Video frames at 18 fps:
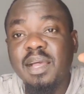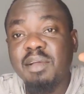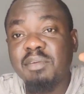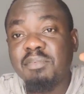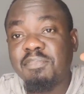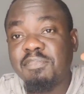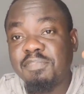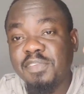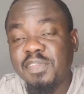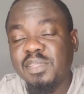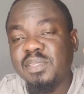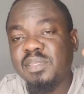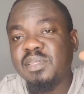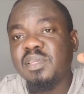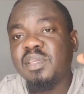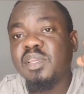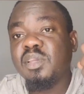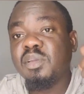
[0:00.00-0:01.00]
feed.
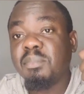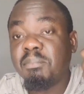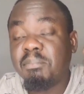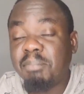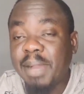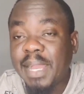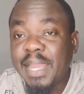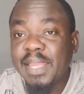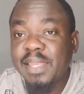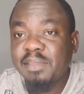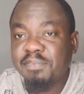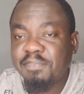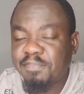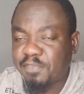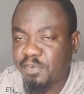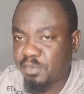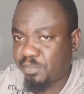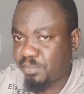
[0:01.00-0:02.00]
Buy
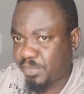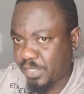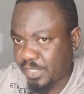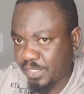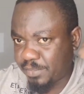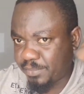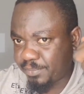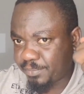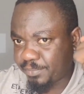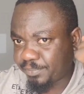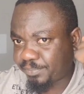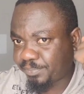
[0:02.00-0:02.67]
from them.